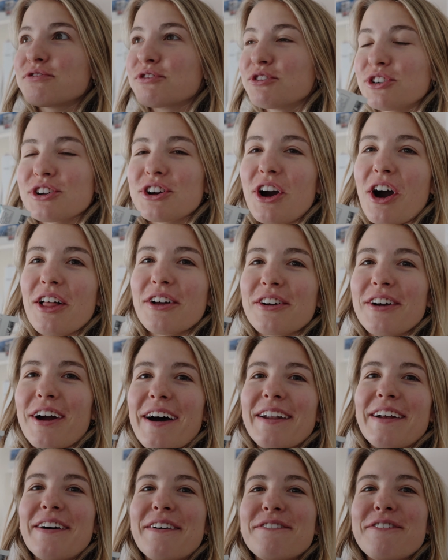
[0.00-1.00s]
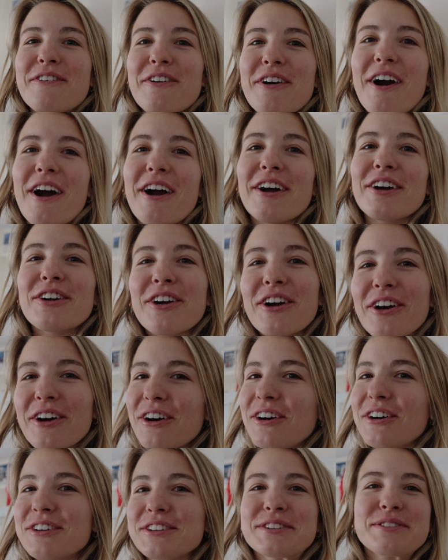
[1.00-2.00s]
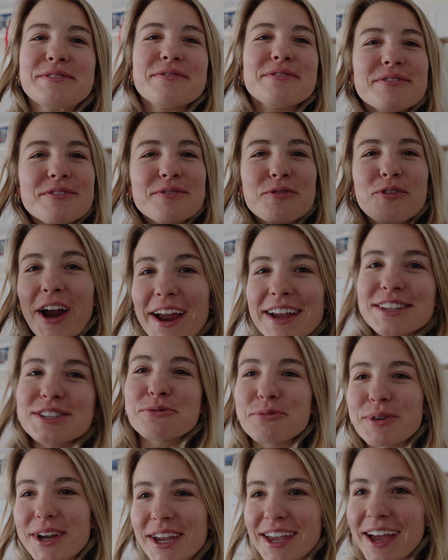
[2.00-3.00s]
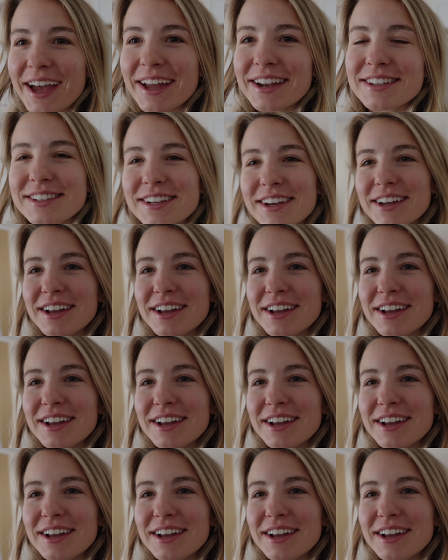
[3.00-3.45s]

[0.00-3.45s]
Fruita, Colorado for our girls race weekend.